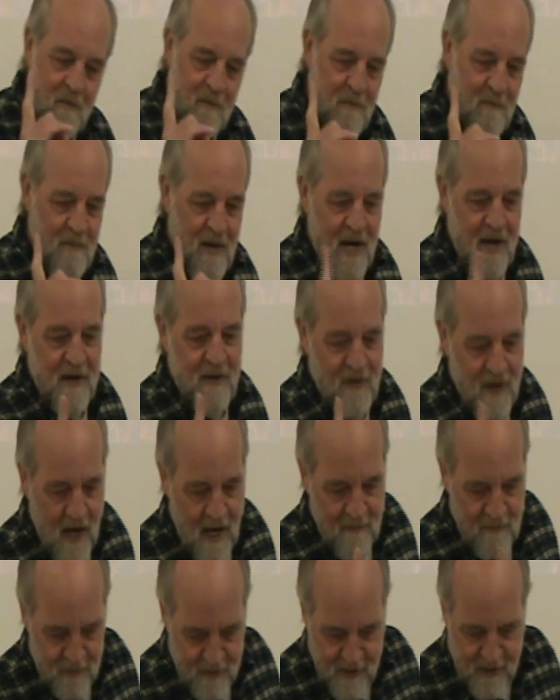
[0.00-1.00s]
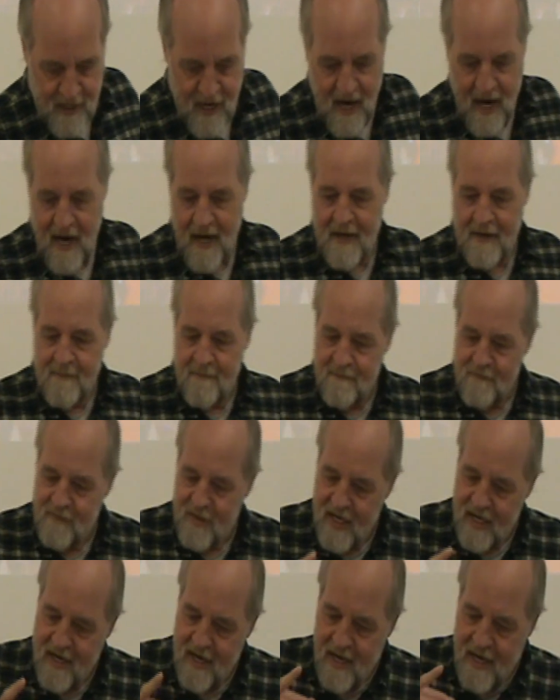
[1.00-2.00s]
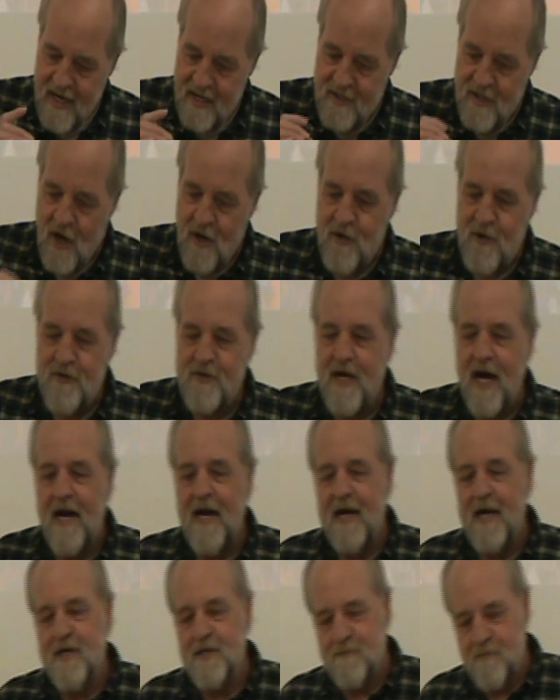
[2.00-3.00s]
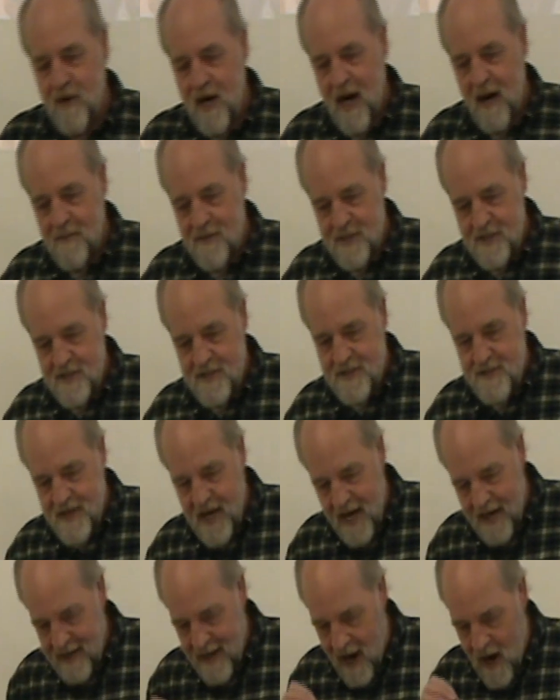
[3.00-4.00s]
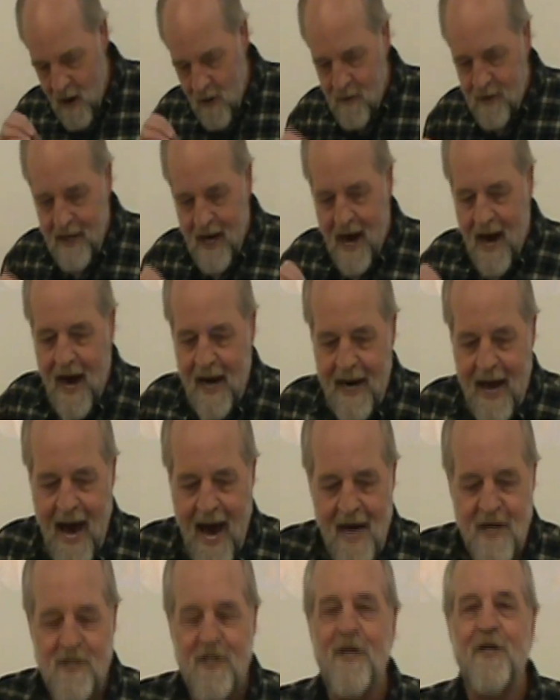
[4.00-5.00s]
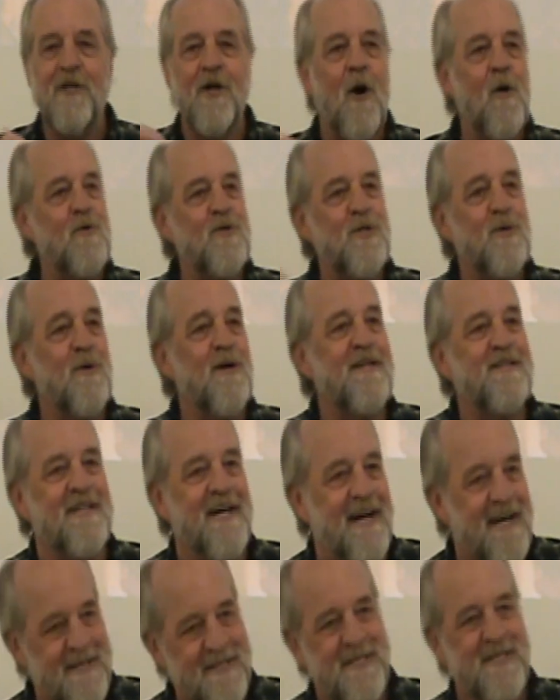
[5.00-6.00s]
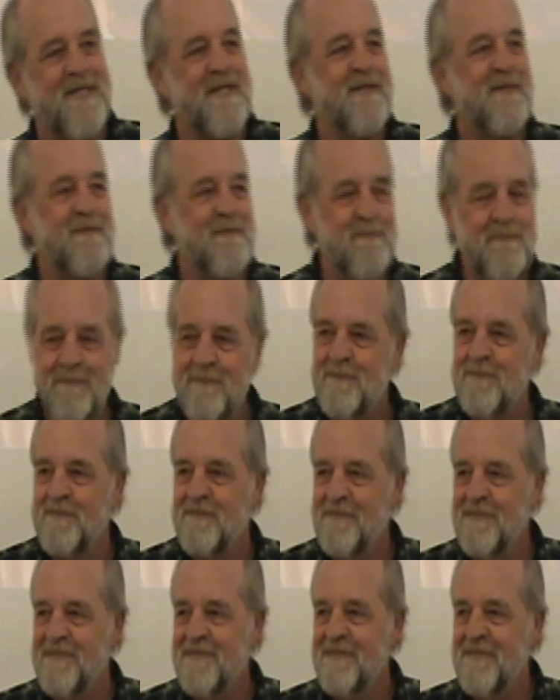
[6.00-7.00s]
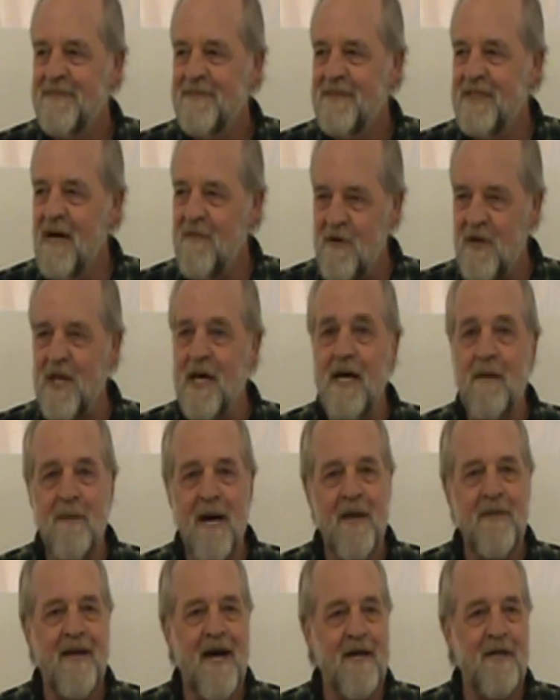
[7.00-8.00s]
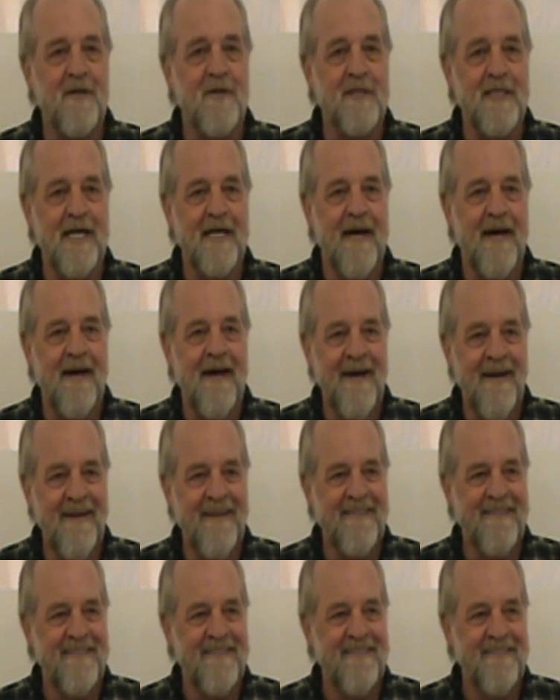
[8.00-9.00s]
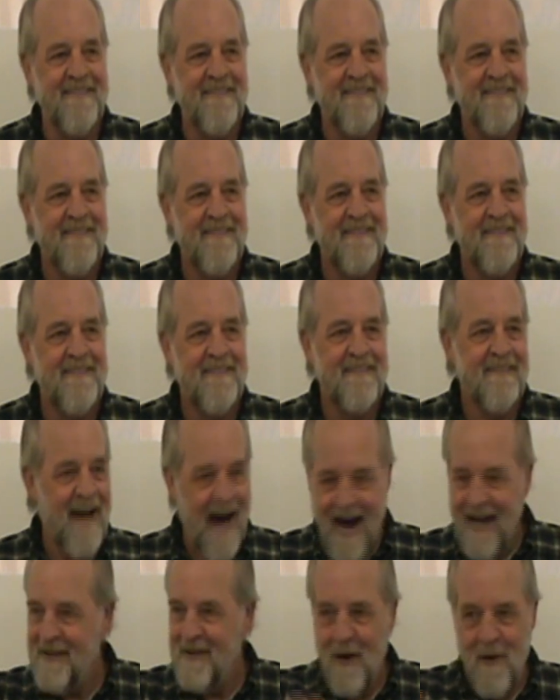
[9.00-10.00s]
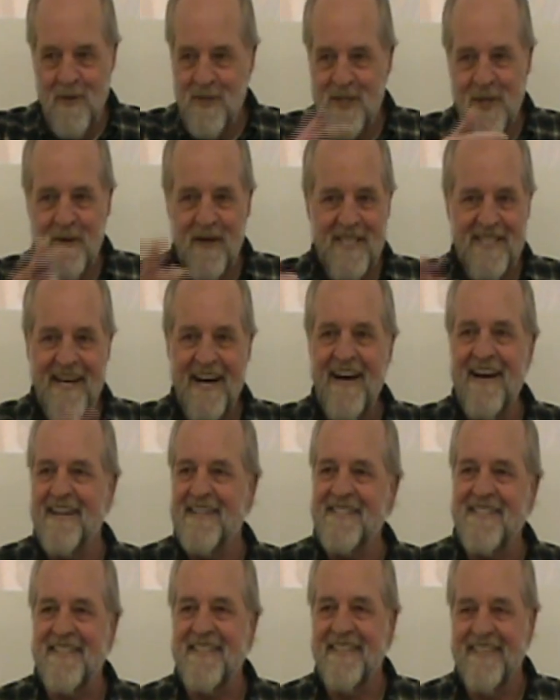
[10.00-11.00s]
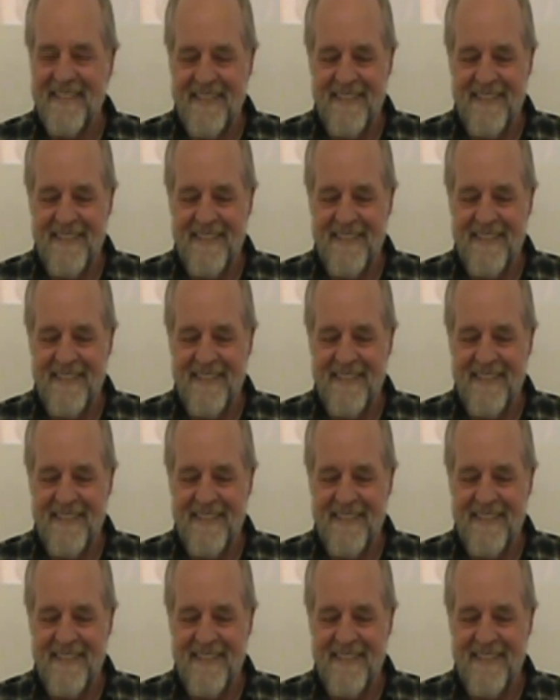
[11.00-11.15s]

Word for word: being thankful to God is understanding his promises, that our God actually knows you exist. You ever think about that during the day? God knows you exist.